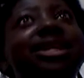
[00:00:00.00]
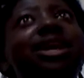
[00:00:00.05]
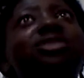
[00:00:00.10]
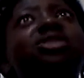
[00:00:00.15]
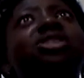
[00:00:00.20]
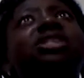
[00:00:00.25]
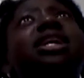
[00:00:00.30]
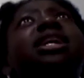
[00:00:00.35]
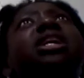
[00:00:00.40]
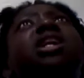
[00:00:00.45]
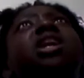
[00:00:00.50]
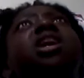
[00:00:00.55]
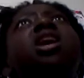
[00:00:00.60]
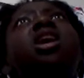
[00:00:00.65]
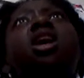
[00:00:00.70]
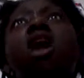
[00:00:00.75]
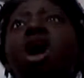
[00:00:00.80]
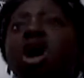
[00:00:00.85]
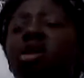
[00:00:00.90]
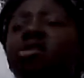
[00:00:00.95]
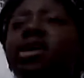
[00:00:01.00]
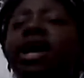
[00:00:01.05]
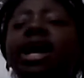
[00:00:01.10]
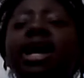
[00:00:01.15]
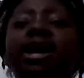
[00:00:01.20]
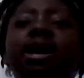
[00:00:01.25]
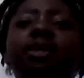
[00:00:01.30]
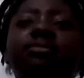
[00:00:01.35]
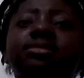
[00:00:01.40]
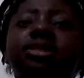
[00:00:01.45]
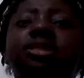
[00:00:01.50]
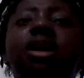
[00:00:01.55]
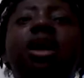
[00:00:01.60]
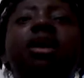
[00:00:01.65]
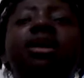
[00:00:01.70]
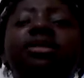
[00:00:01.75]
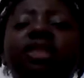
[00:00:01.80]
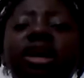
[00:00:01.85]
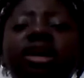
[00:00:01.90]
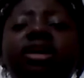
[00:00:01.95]
And I was just like, okay, I'm
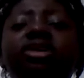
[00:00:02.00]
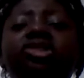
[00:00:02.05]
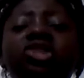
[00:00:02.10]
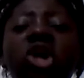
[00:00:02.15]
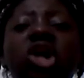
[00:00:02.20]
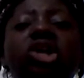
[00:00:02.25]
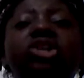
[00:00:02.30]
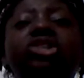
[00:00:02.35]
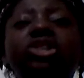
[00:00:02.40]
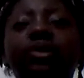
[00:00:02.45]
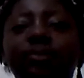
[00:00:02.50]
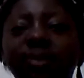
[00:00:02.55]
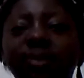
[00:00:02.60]
sorry that your daughters are